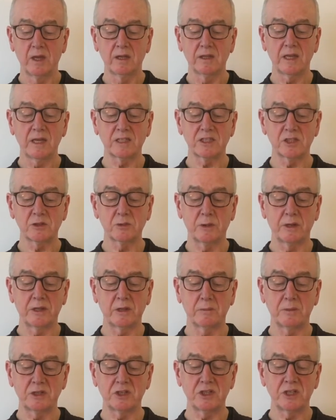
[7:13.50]
That's where
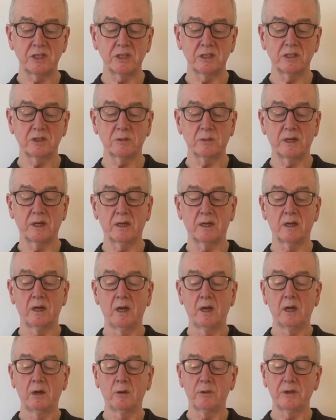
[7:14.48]
the machines were,
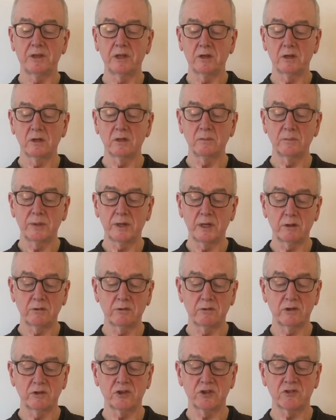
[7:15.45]
where the
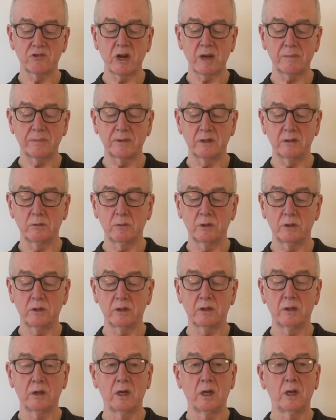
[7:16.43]
gunpowder and shrapnel
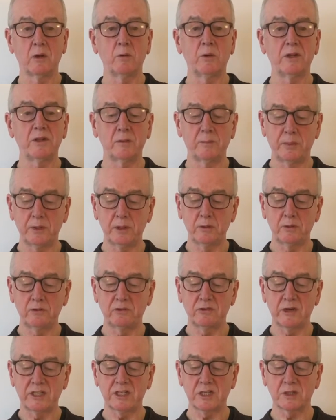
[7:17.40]
were, where the
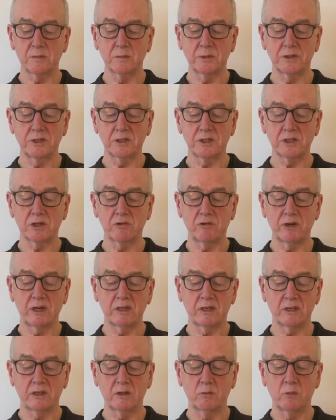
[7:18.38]
blue-dressed mothers
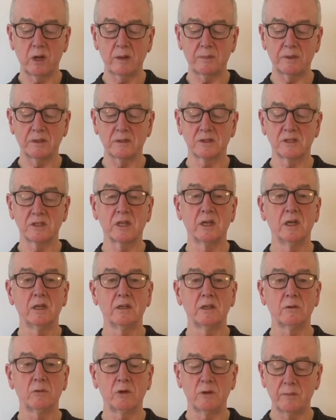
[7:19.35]
created the weapons
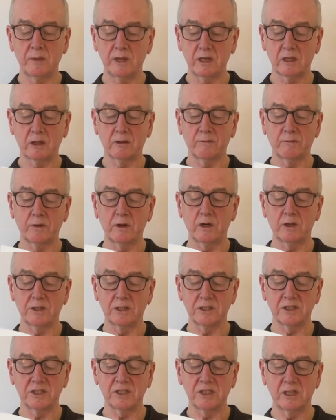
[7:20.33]
that would make the
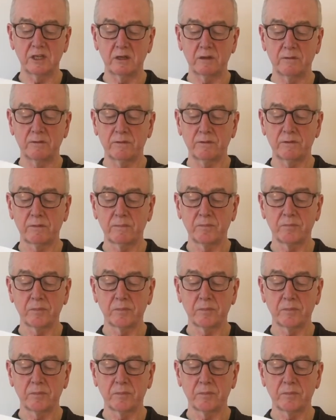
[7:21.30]
fathers safe.